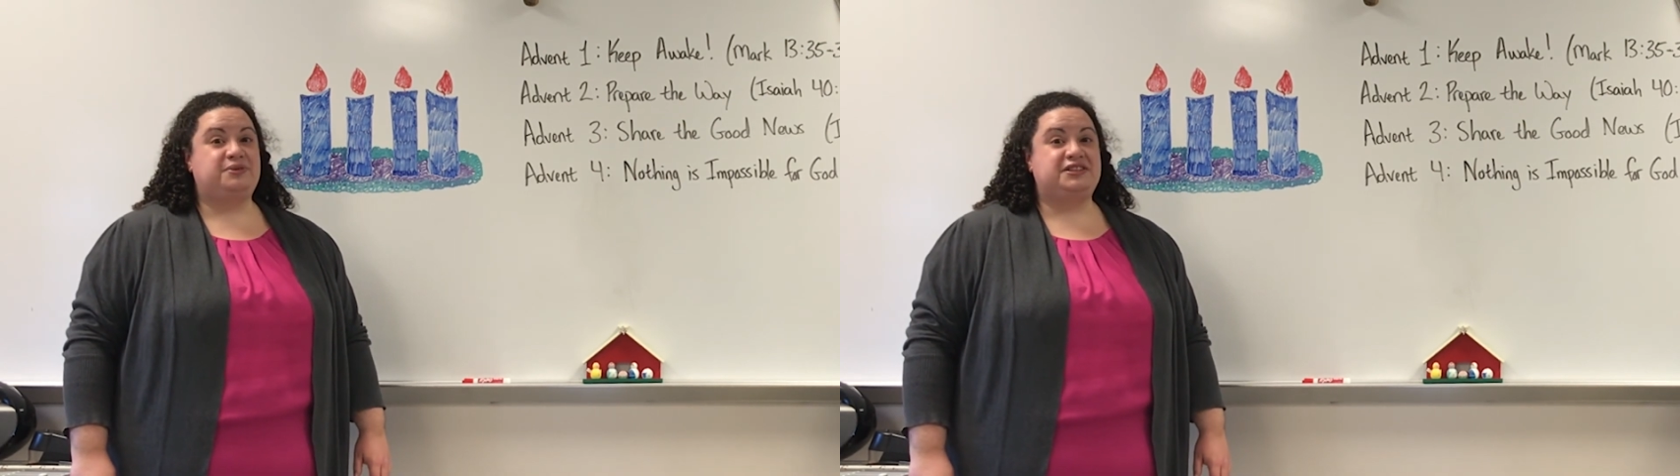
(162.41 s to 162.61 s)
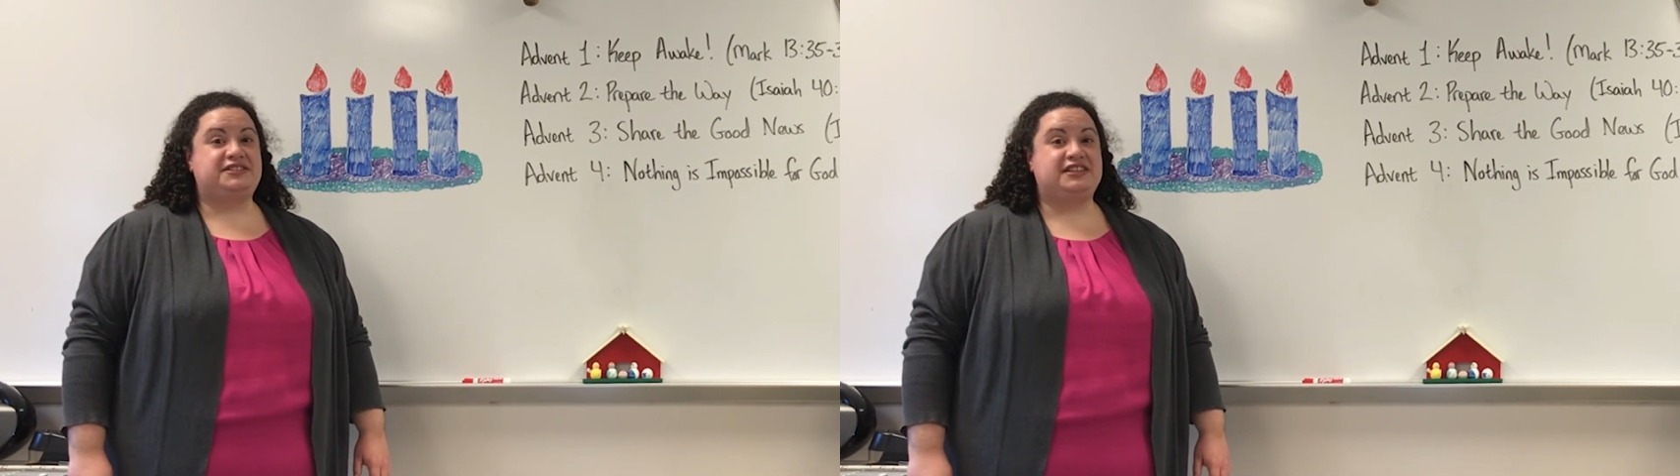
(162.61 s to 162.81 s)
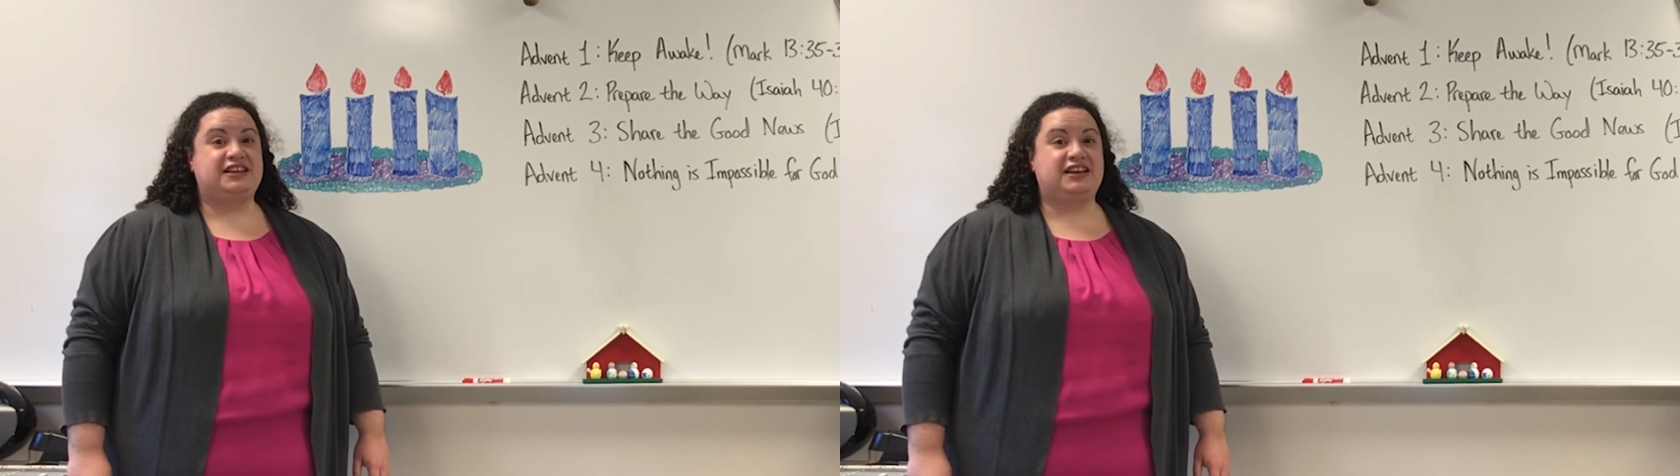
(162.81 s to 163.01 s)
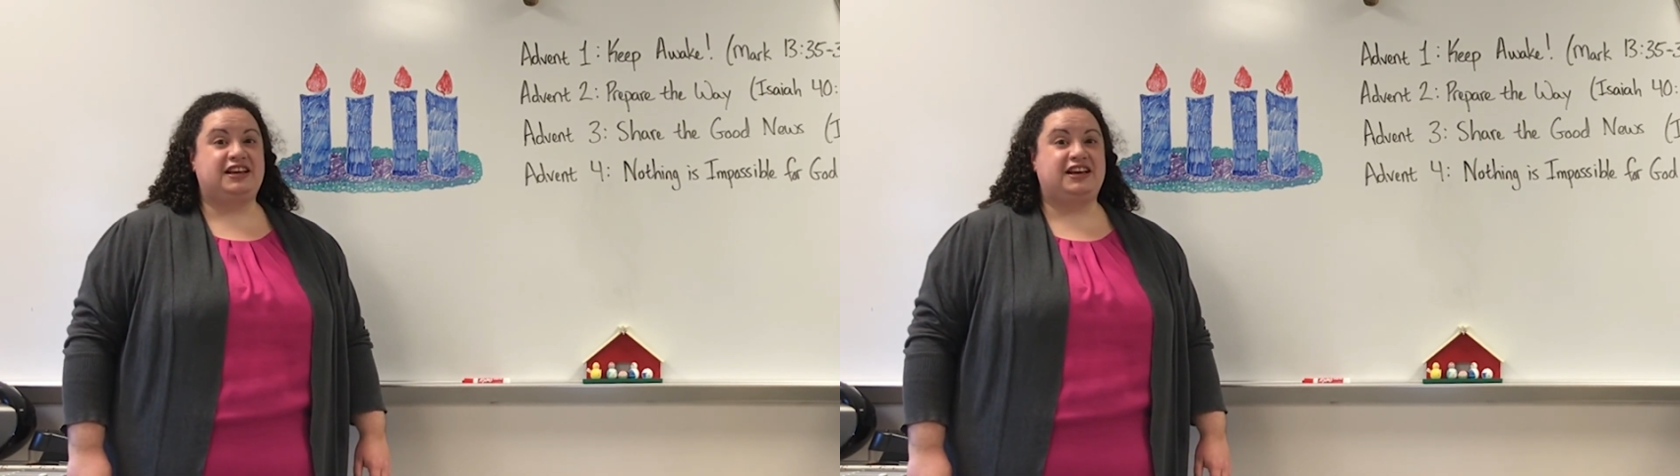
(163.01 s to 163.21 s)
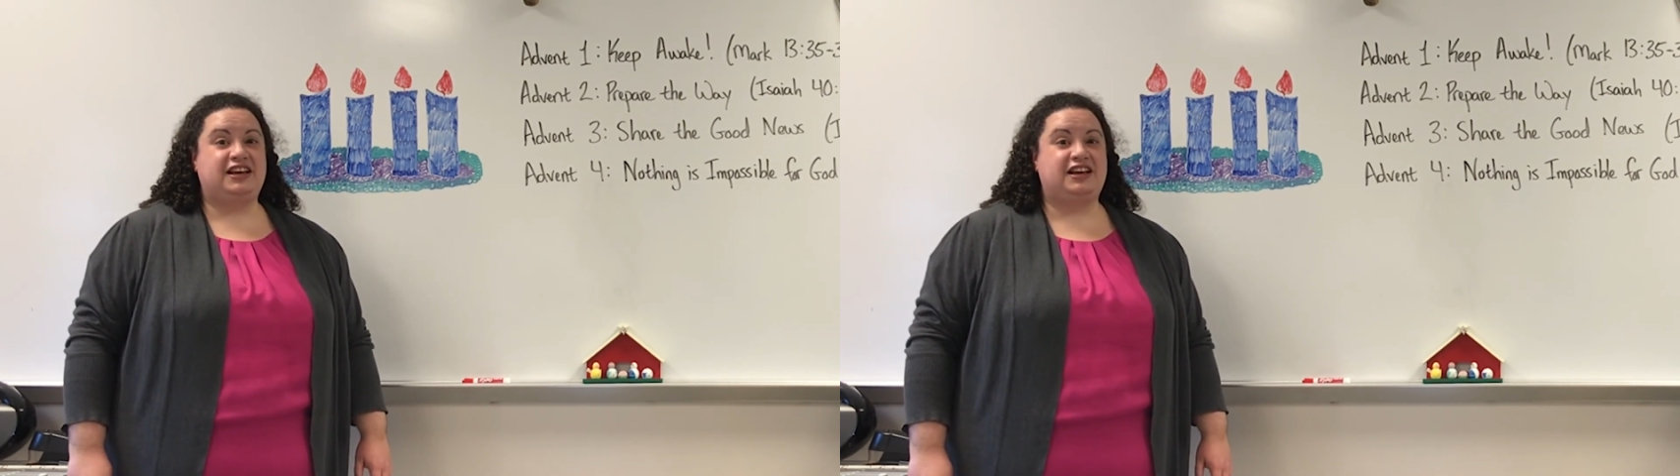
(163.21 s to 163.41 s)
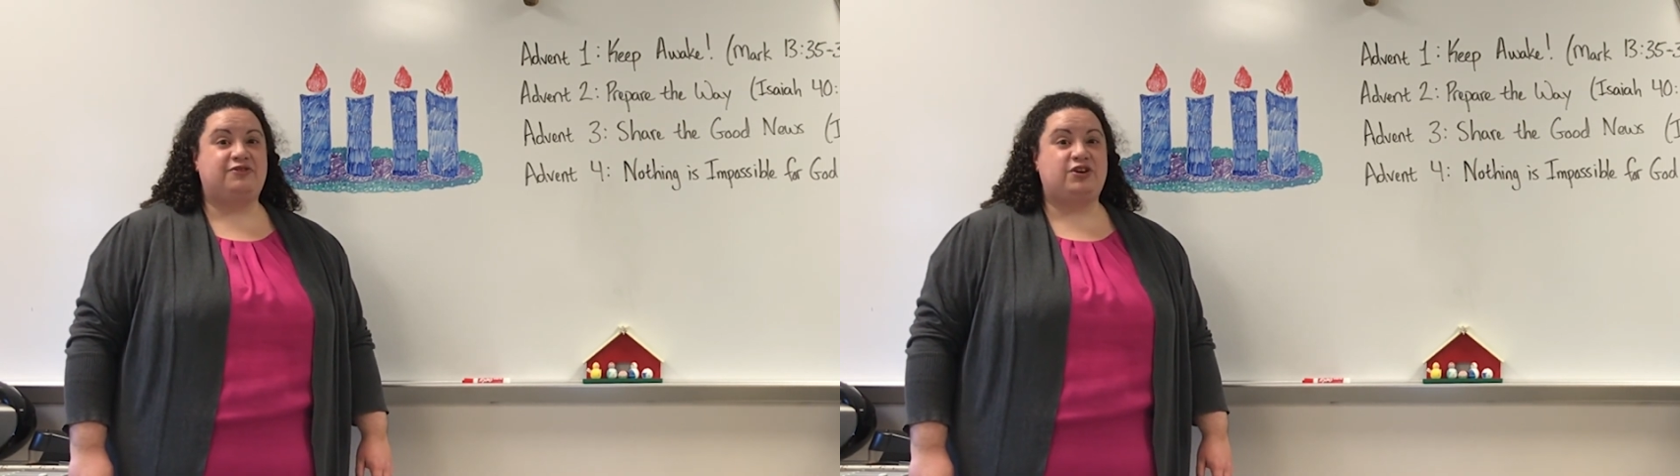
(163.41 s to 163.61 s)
receive